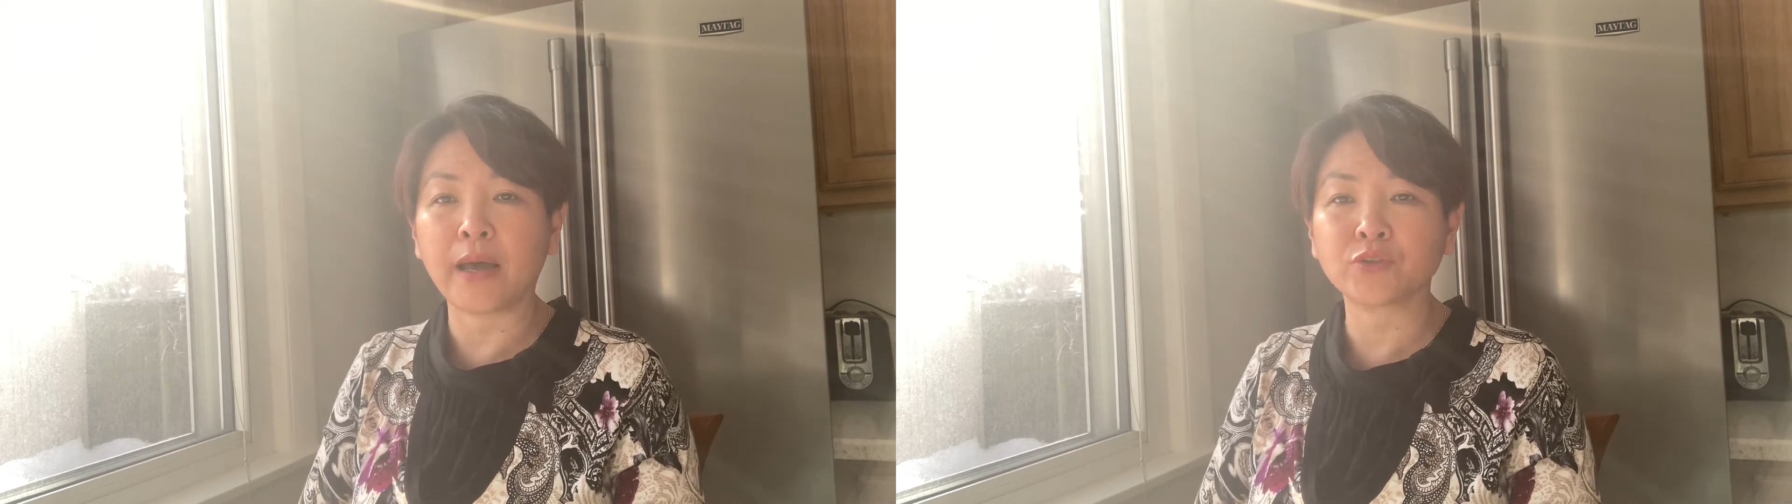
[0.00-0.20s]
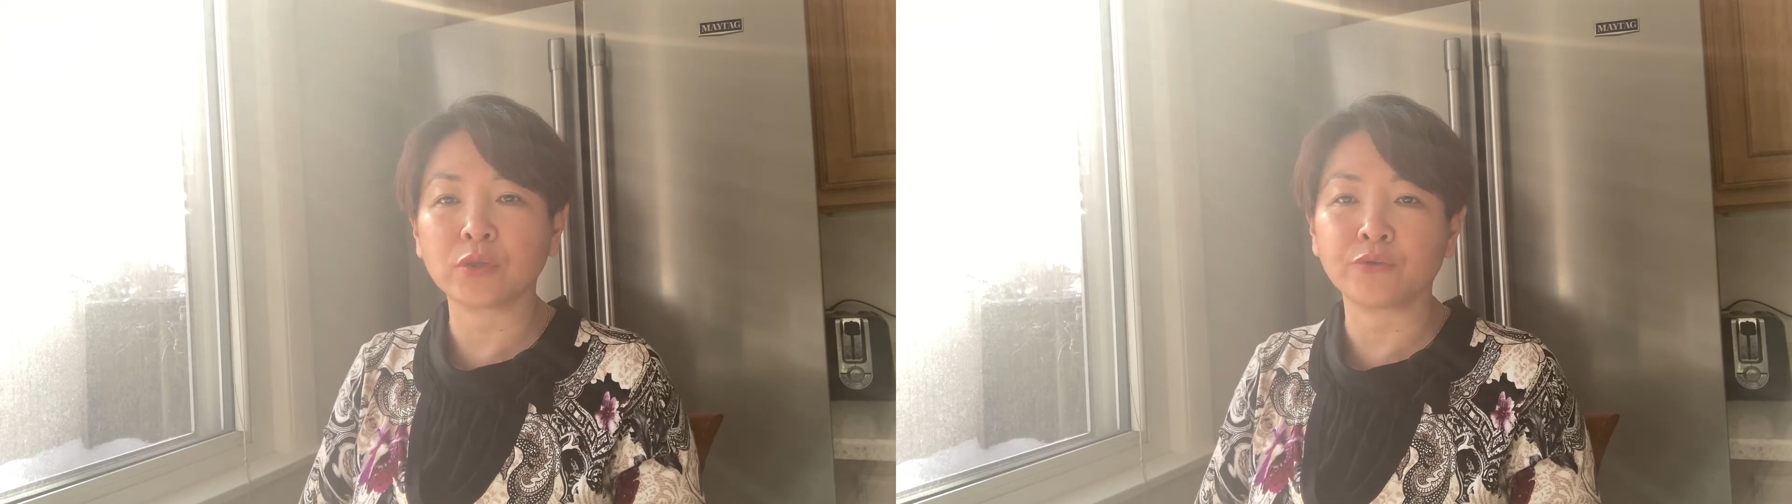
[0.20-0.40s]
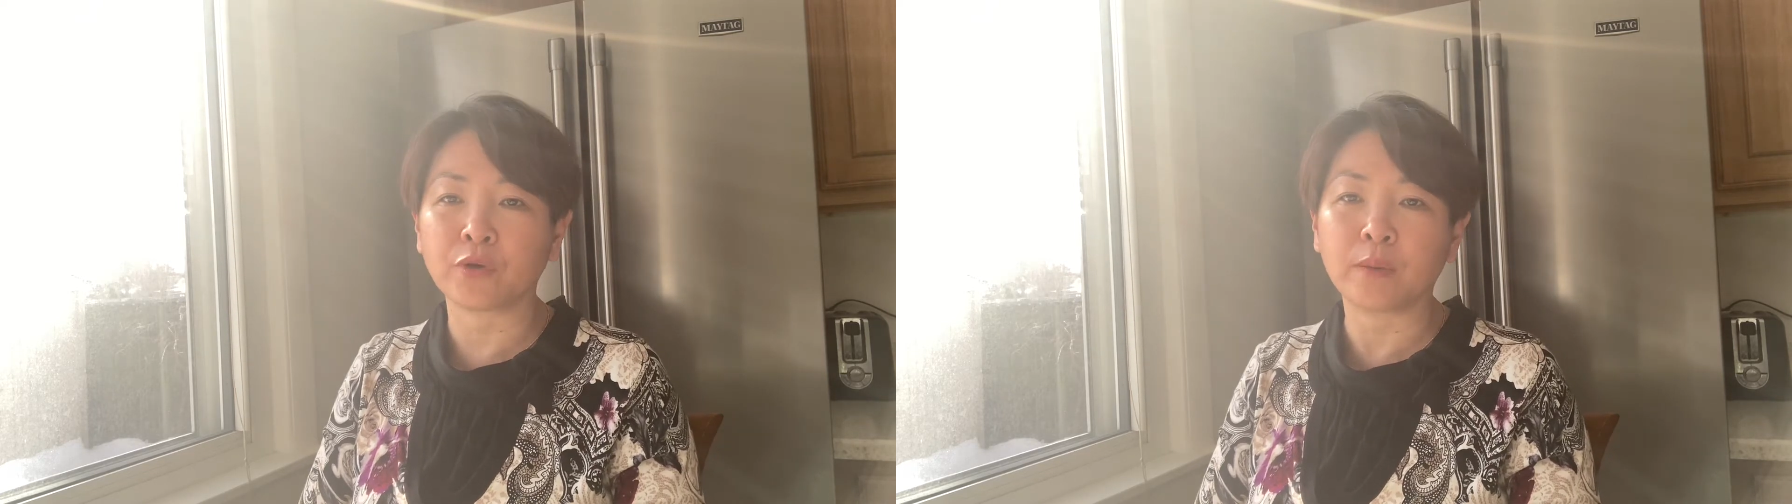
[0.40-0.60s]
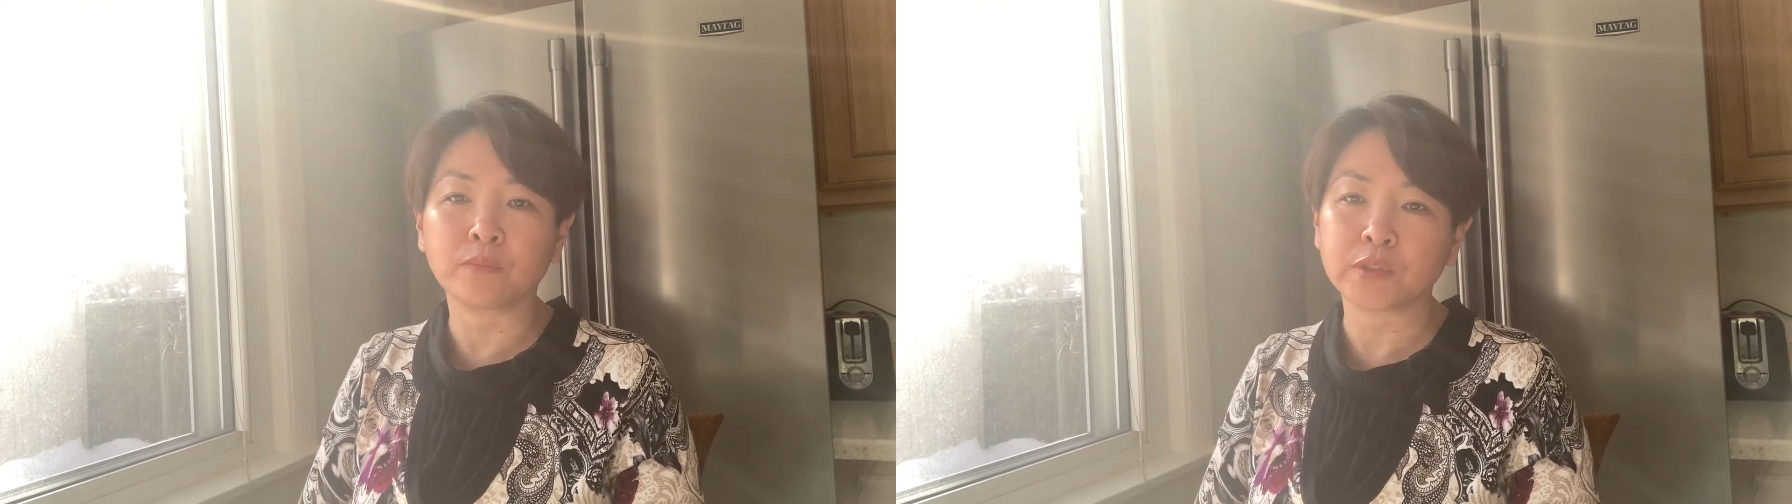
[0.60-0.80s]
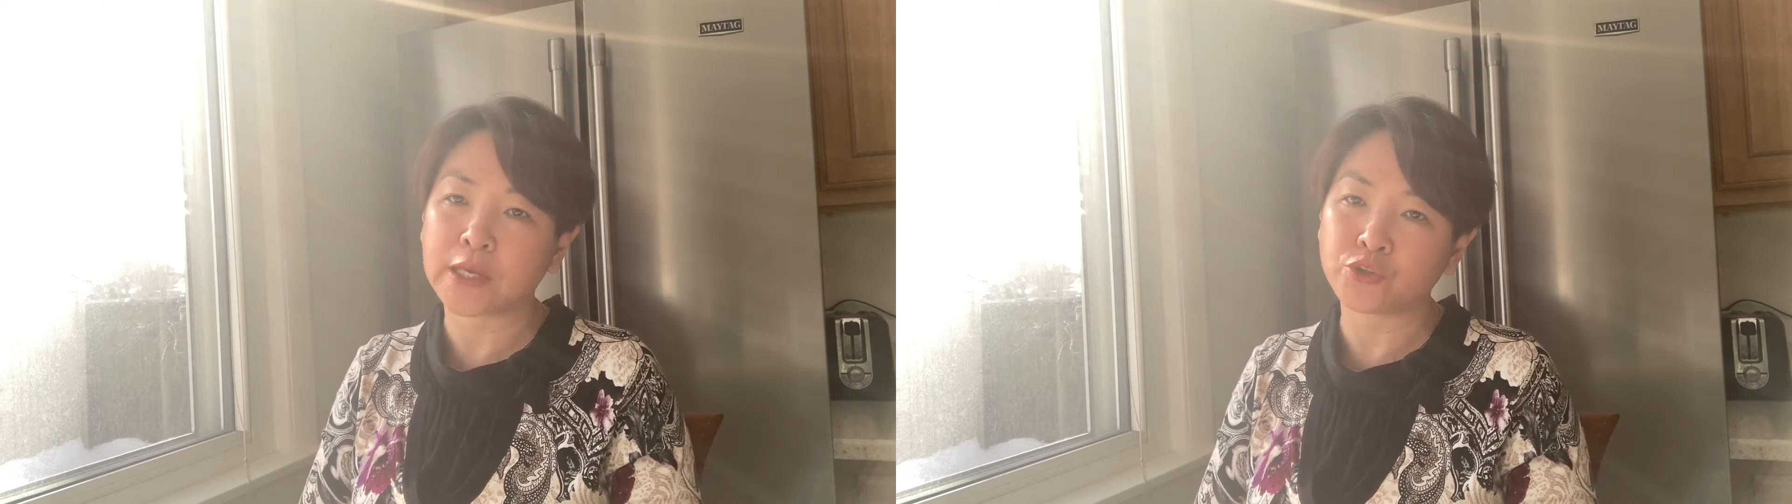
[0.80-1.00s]
actually
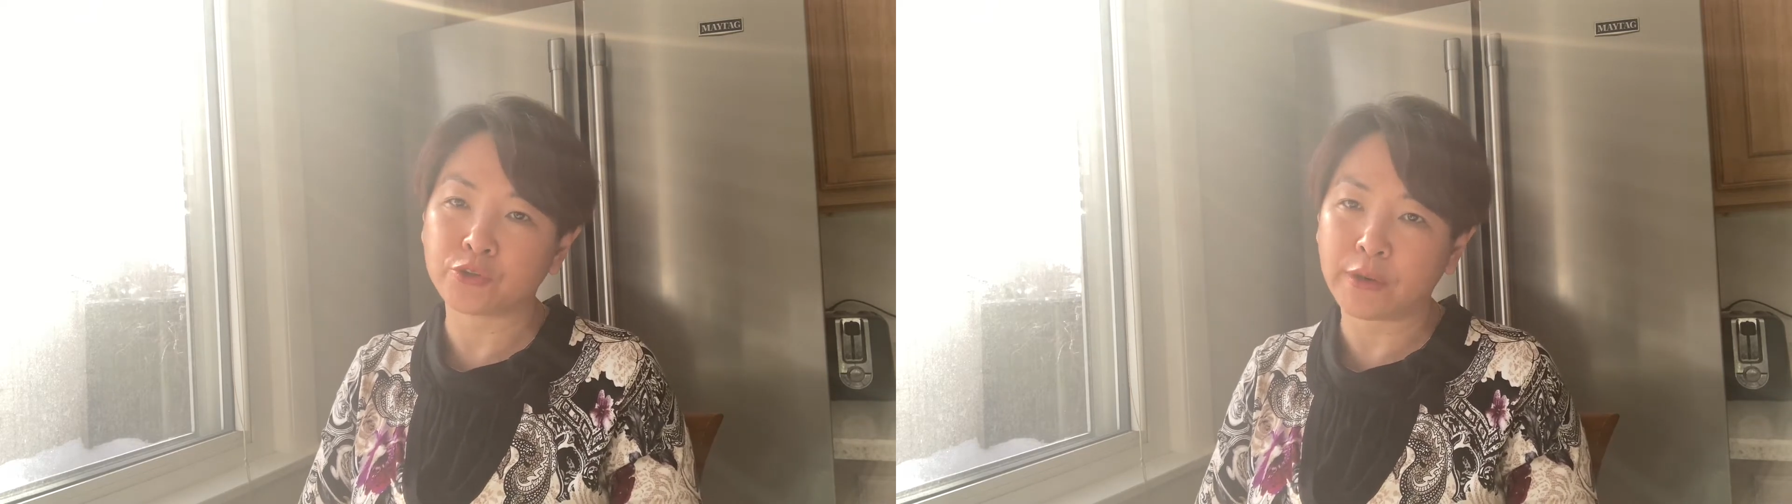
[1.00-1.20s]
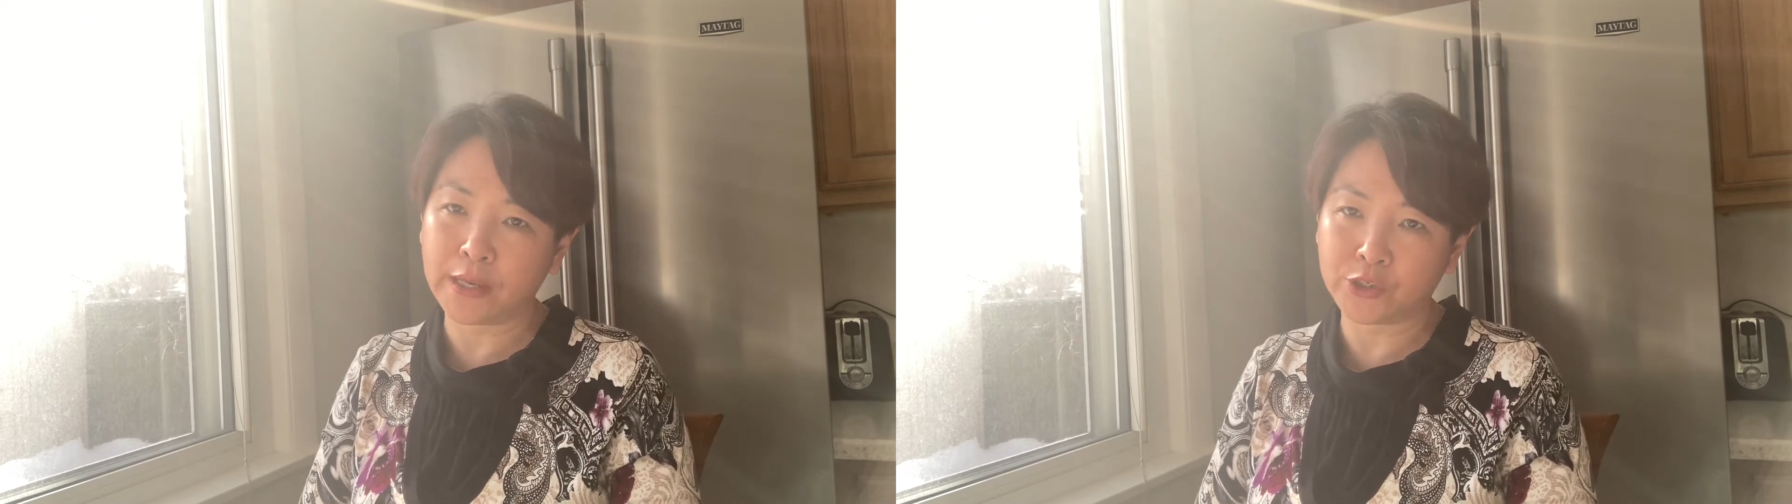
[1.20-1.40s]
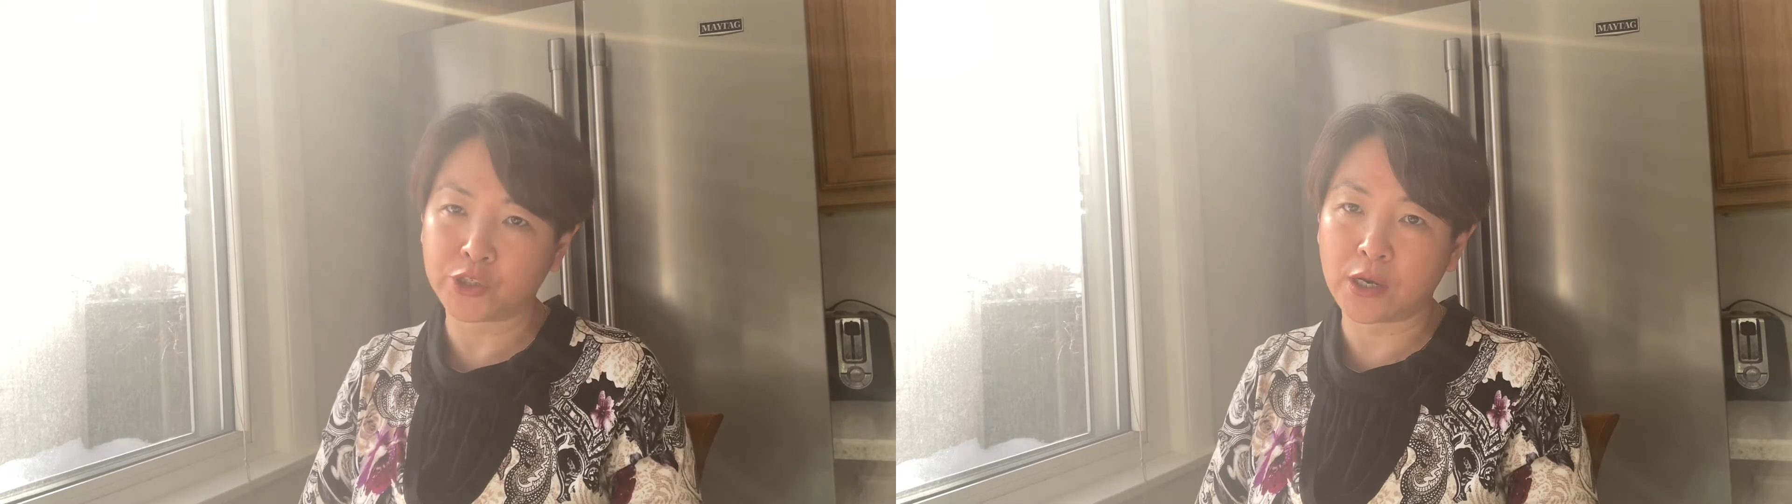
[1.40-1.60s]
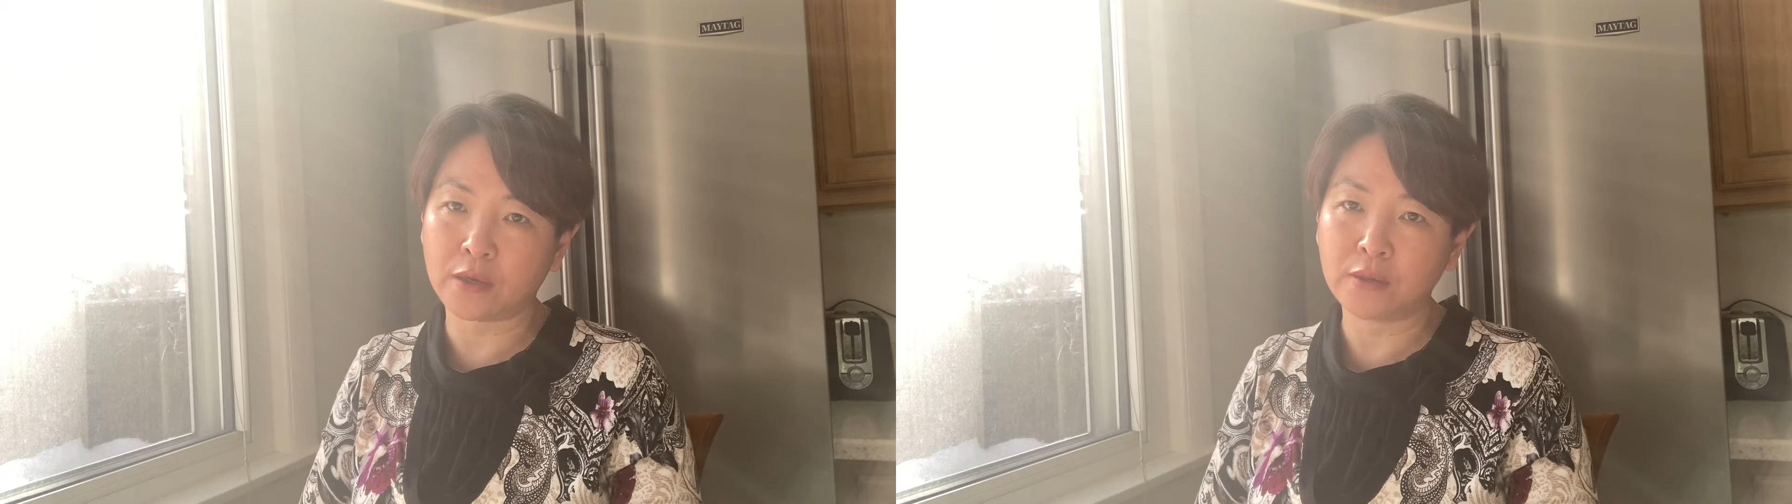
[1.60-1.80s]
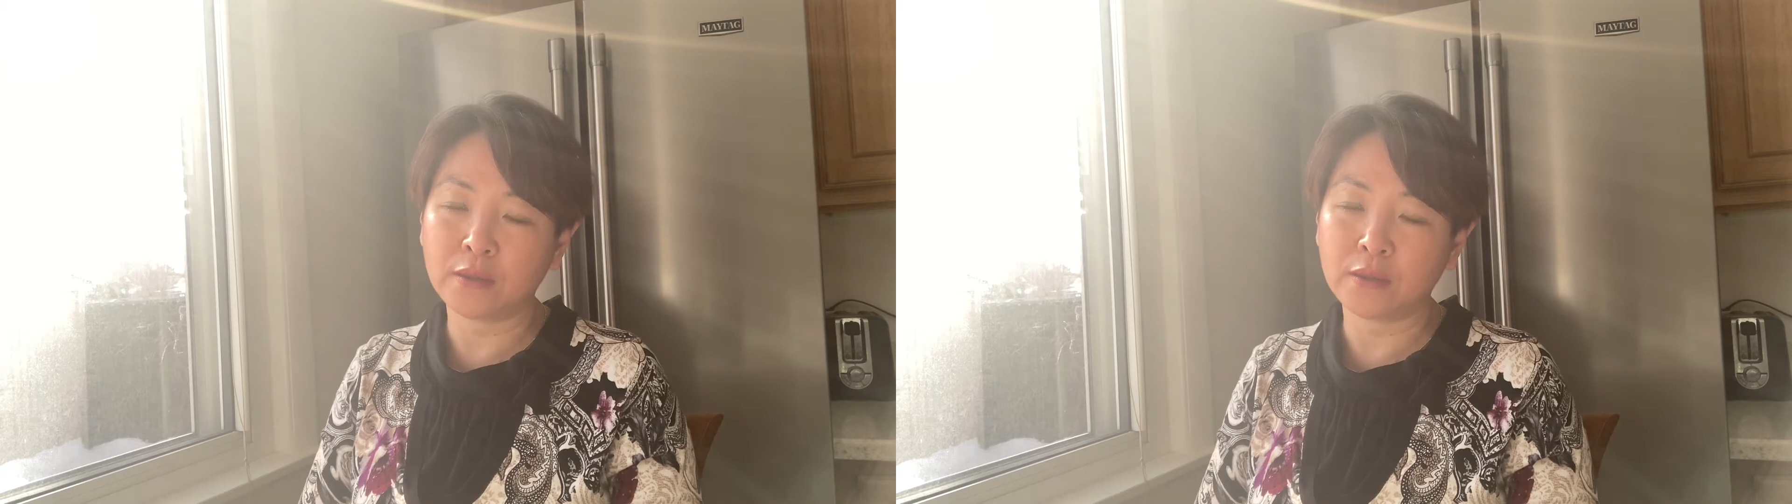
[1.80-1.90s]
from Central Asia.